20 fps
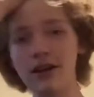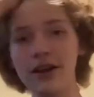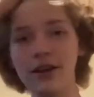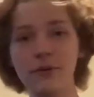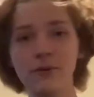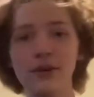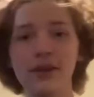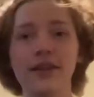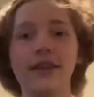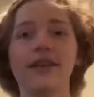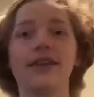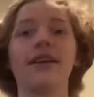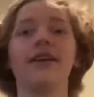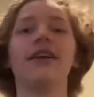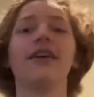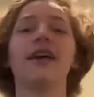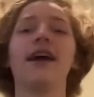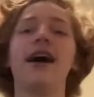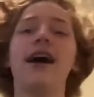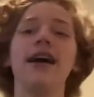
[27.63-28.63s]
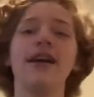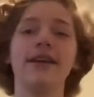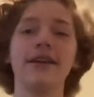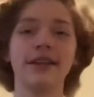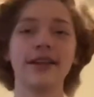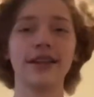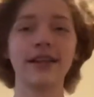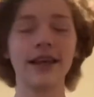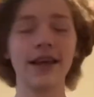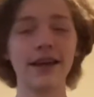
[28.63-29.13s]
as it was a guy in
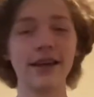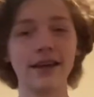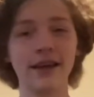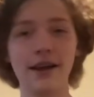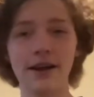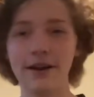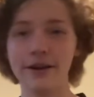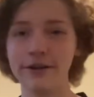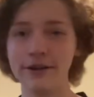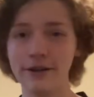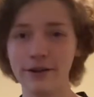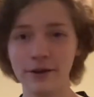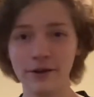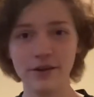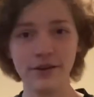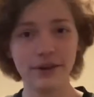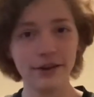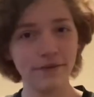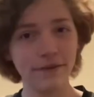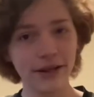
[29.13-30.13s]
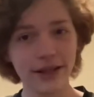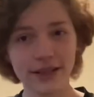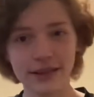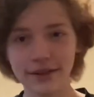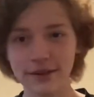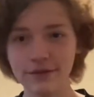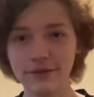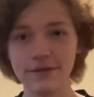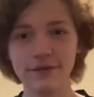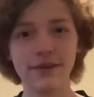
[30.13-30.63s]
the secondary or
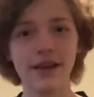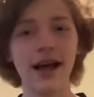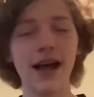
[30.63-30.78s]
defensive,